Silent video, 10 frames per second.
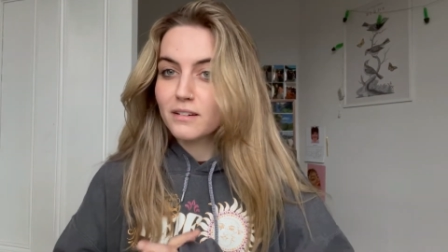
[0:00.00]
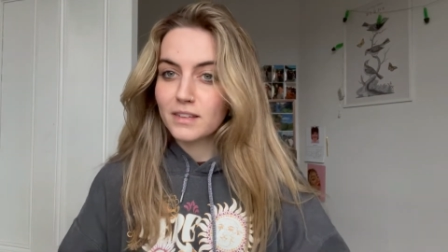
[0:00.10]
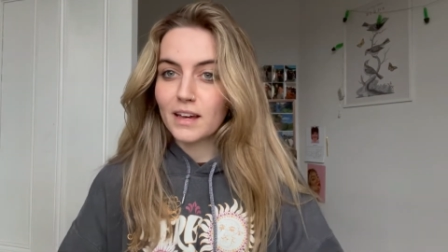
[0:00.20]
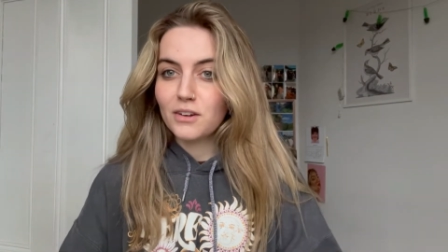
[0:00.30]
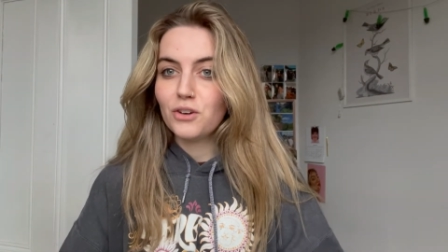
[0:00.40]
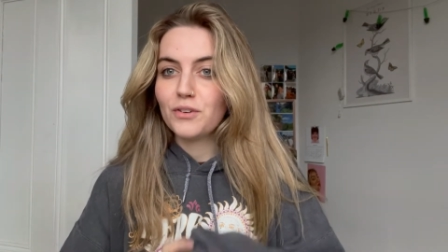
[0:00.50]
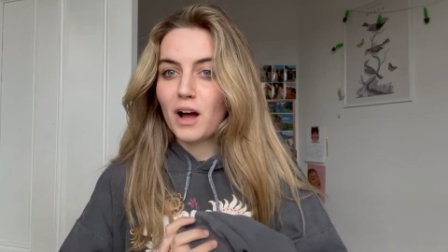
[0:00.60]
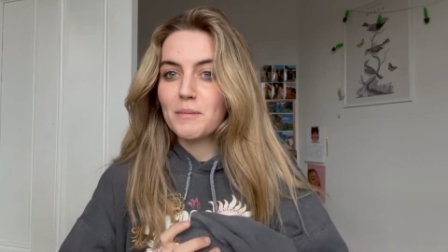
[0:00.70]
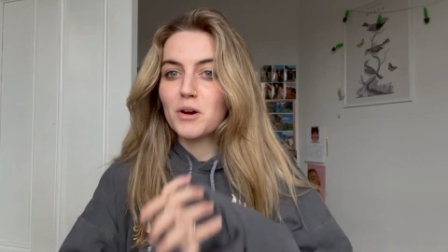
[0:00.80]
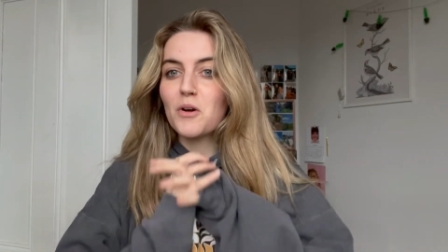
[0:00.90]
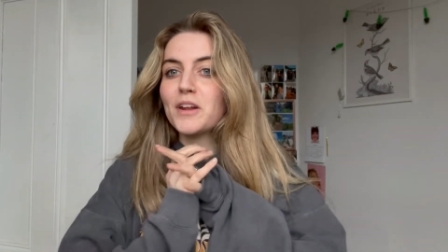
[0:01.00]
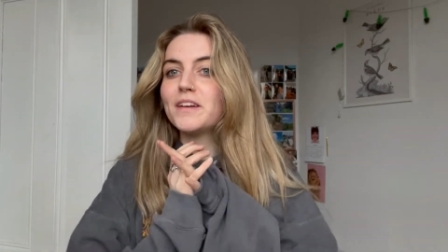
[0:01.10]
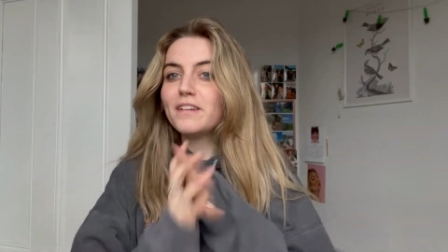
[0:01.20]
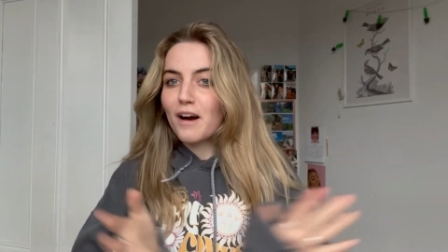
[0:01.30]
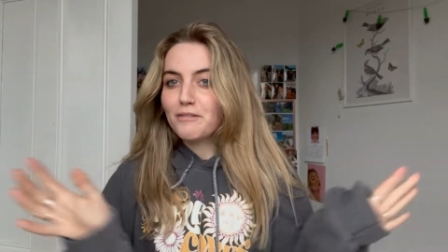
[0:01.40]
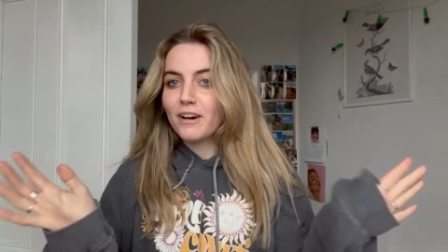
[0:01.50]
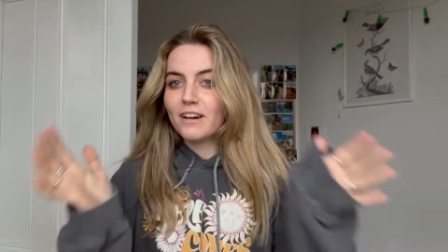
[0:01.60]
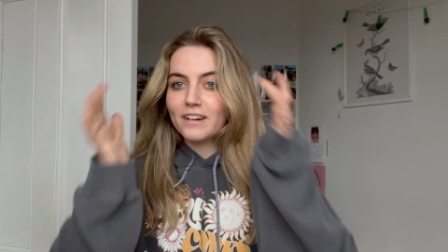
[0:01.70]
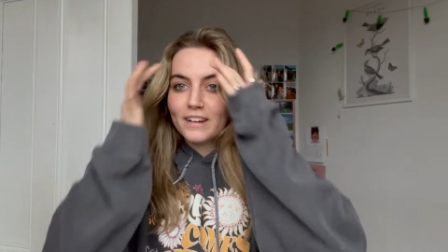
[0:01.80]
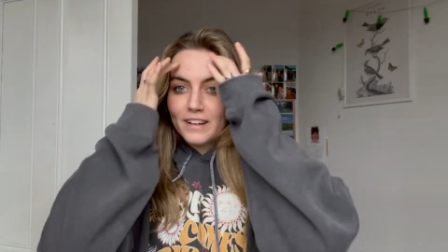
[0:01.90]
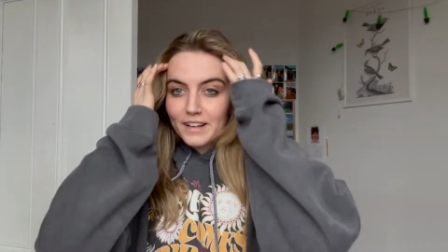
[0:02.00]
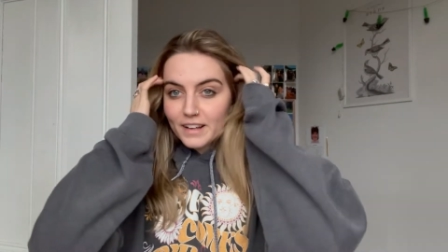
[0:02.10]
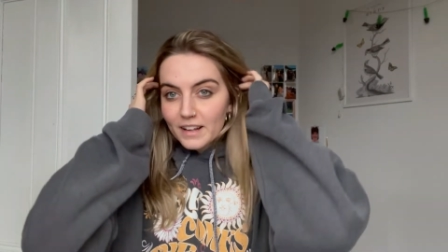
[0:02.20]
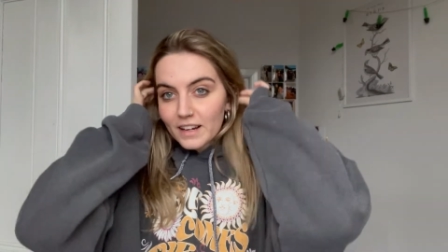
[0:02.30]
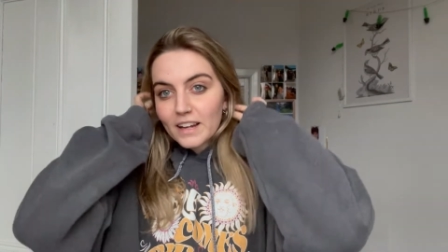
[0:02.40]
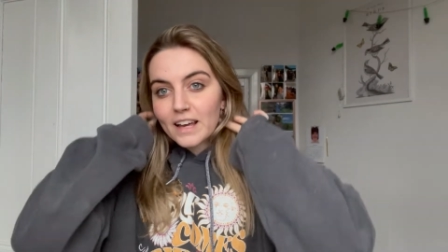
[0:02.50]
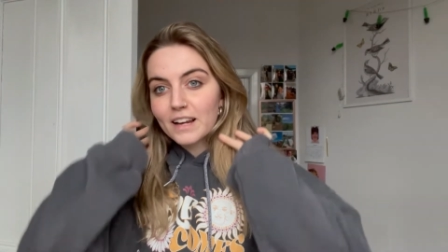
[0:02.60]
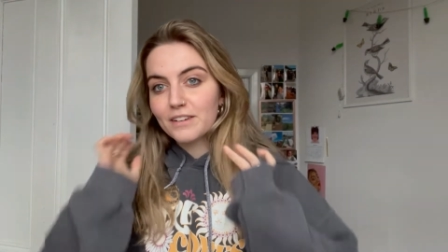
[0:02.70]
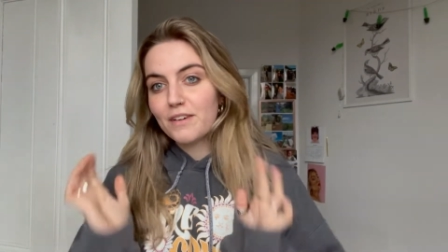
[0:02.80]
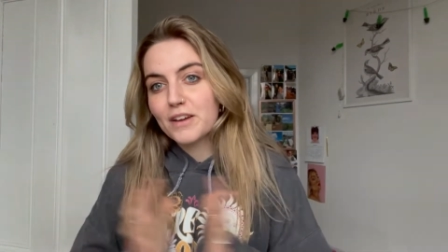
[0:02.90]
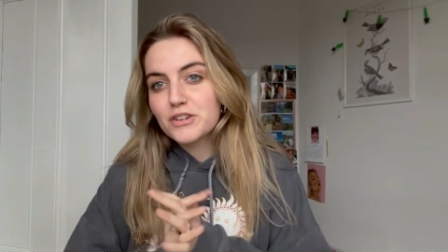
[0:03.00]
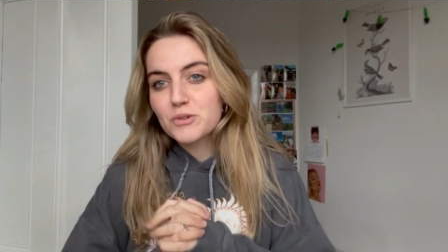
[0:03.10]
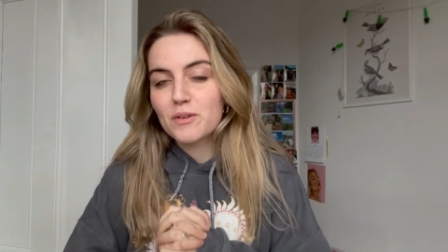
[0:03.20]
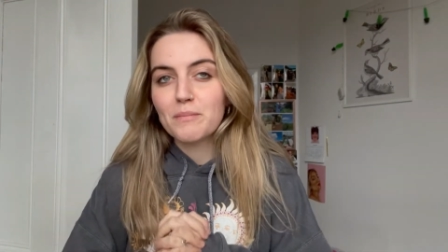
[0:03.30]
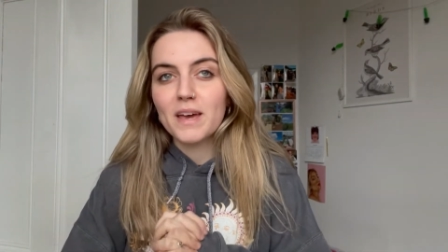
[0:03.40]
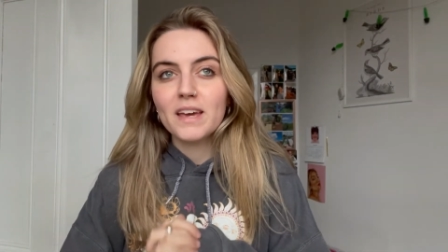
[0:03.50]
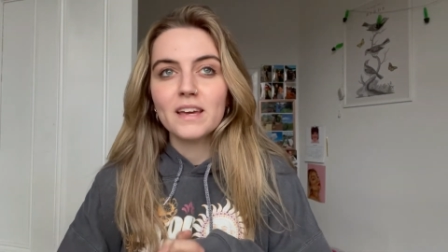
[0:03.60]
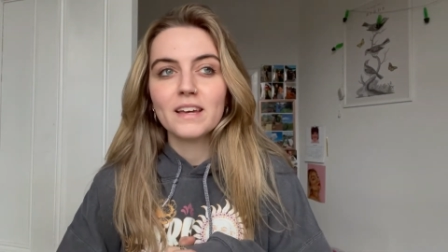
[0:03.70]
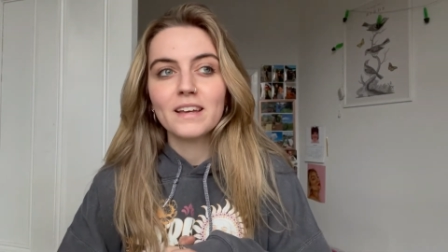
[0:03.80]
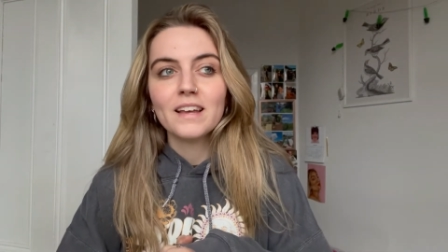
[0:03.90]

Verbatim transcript: Thank you for coming on another little adventure with me.